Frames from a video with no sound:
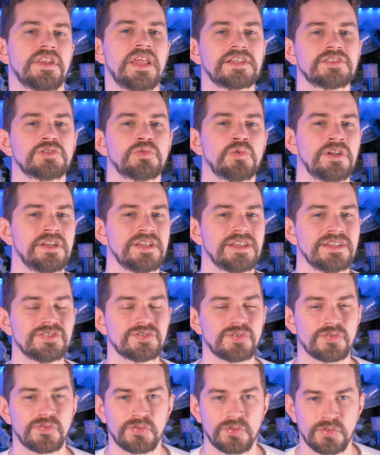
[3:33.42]
next one
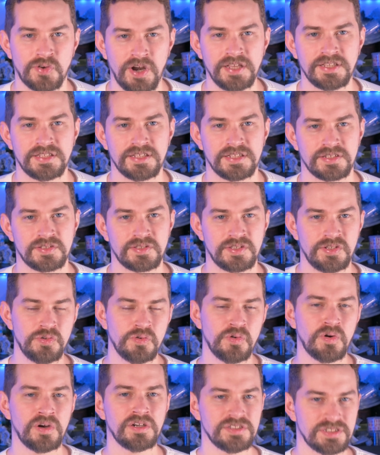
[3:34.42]
is frightened.
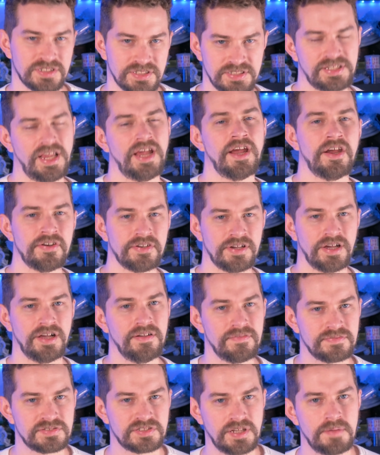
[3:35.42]
You are scared
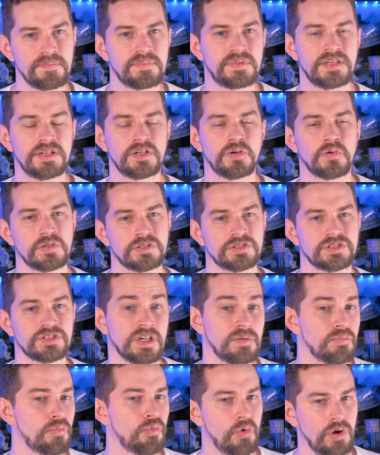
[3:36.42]
of something or
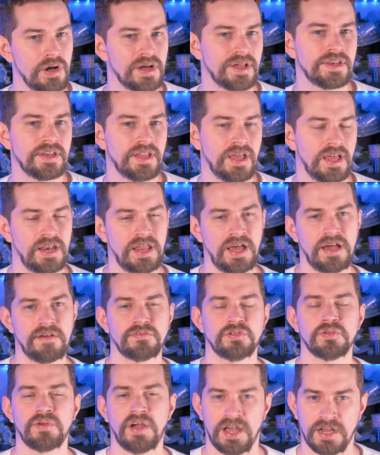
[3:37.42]
someone and
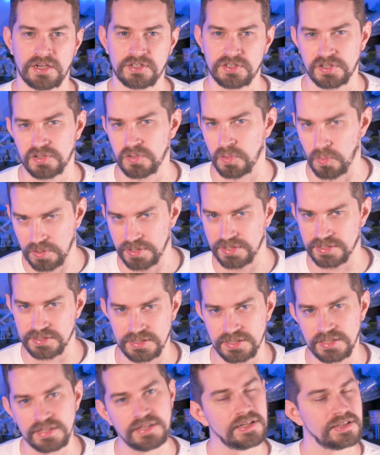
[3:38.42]
have to act
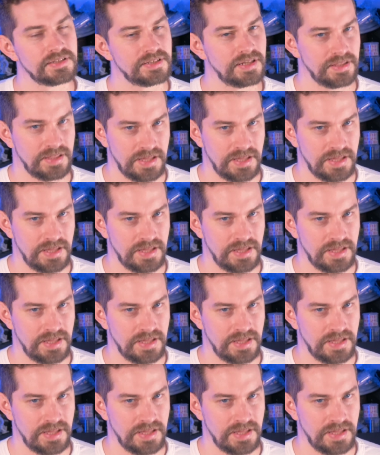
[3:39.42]
accordingly to